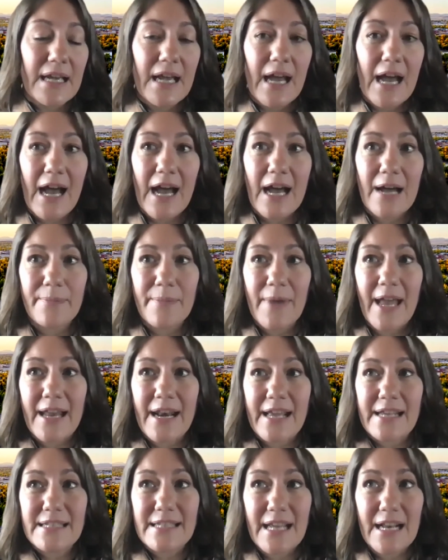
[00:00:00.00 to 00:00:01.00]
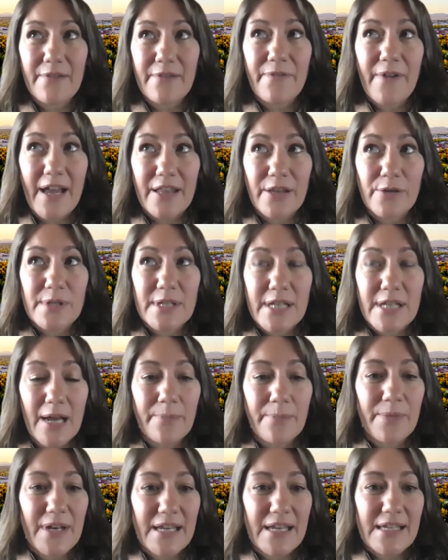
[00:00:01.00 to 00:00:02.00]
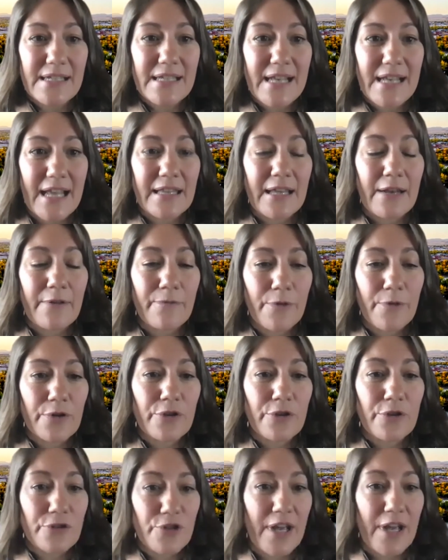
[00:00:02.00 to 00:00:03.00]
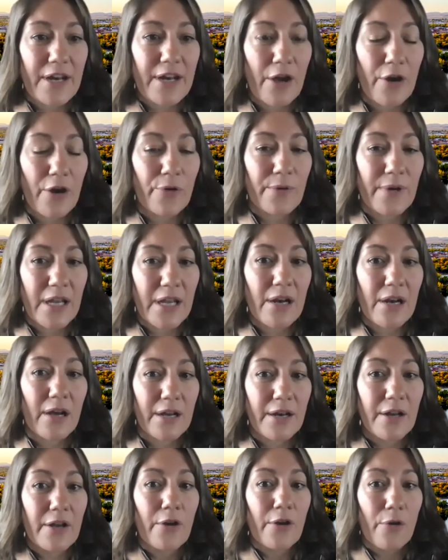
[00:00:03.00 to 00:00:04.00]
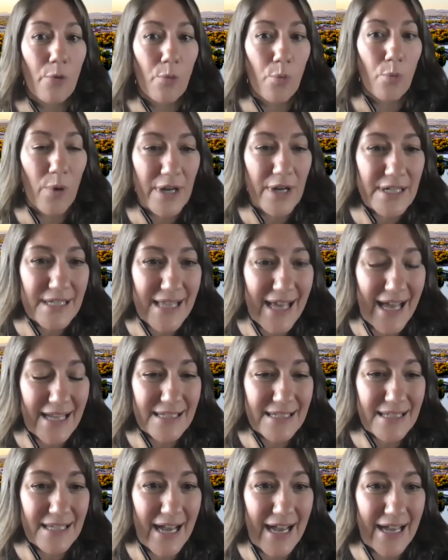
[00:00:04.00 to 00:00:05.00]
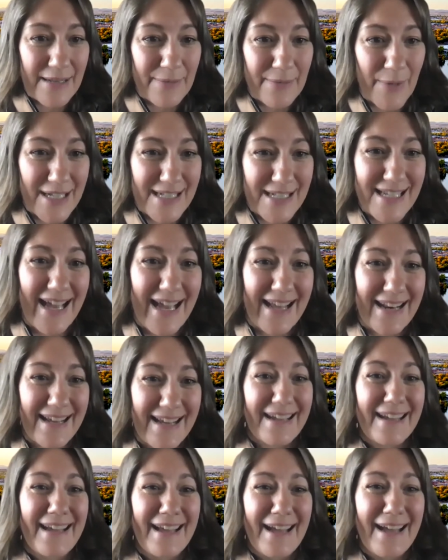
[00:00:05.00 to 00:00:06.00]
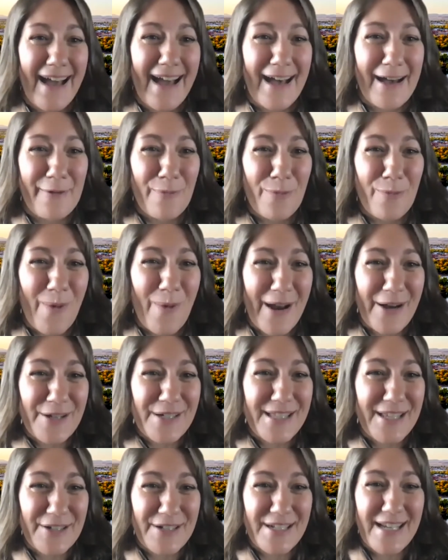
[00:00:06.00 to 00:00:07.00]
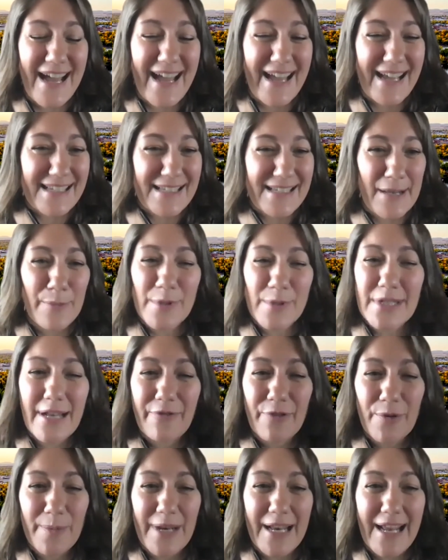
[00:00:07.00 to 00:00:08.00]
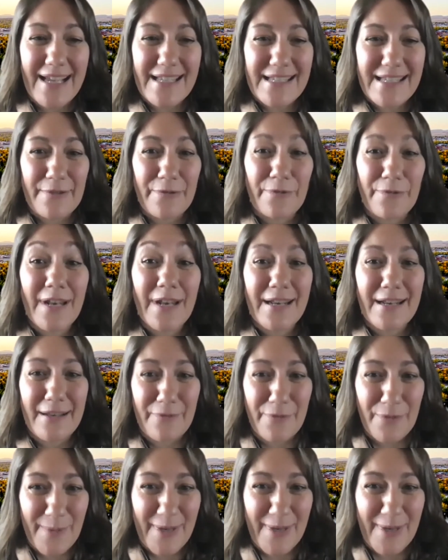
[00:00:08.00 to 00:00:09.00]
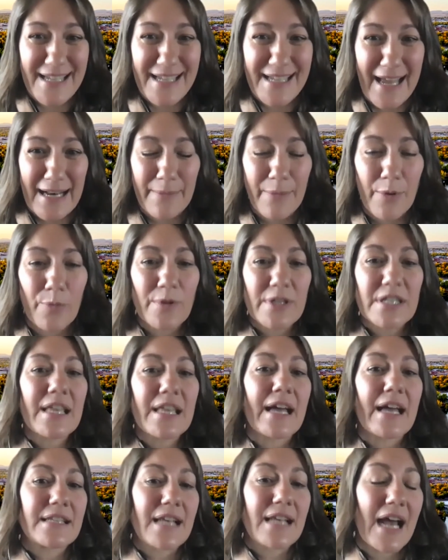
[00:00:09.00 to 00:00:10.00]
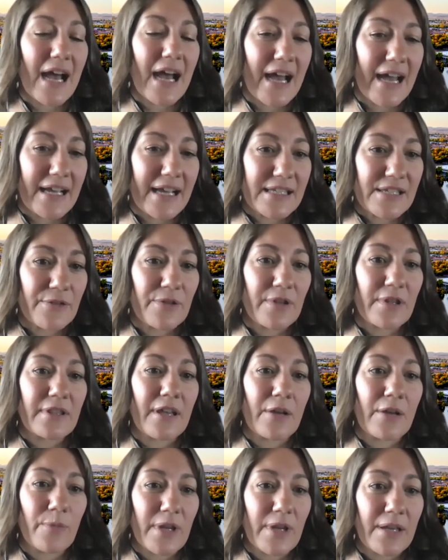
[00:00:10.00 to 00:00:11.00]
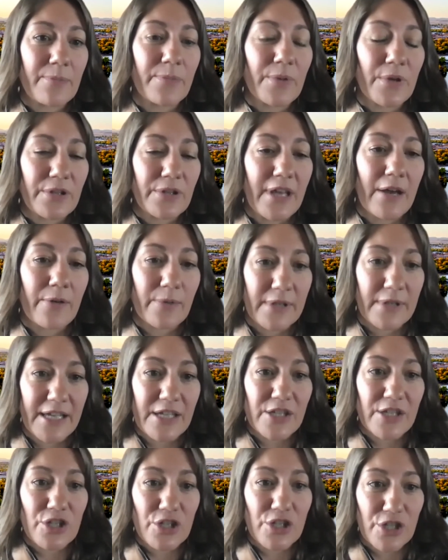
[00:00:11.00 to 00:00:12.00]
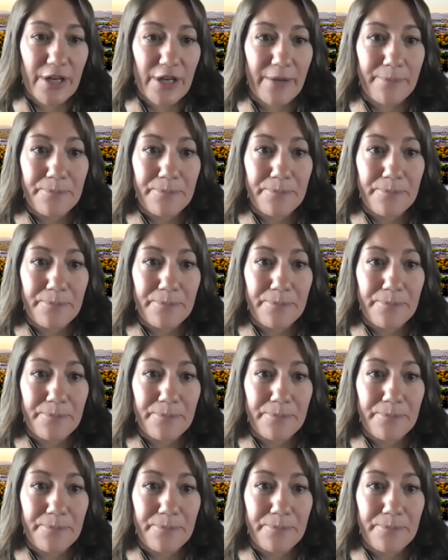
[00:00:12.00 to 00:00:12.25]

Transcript: and identify those companies, and then further try to hone in on what is that tie to Montana? Where's their tie? Because almost everybody has an affinity for Montana, but what's that tie, so that then we can build that relationship?